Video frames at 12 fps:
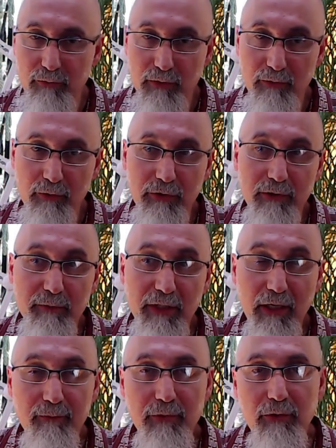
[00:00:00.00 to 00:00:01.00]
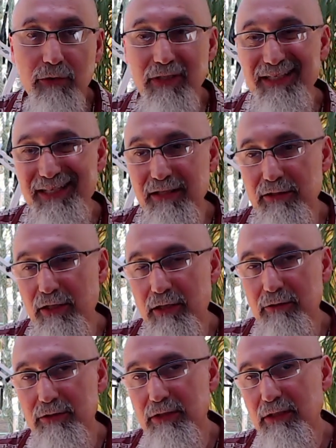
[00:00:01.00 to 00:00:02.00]
where we're going to be uploading the
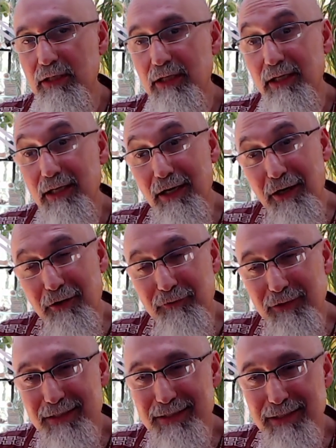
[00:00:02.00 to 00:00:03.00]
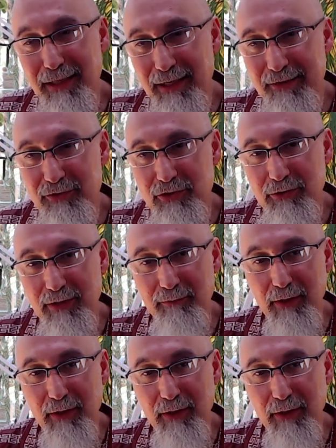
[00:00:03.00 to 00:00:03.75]
entirety of this live stream.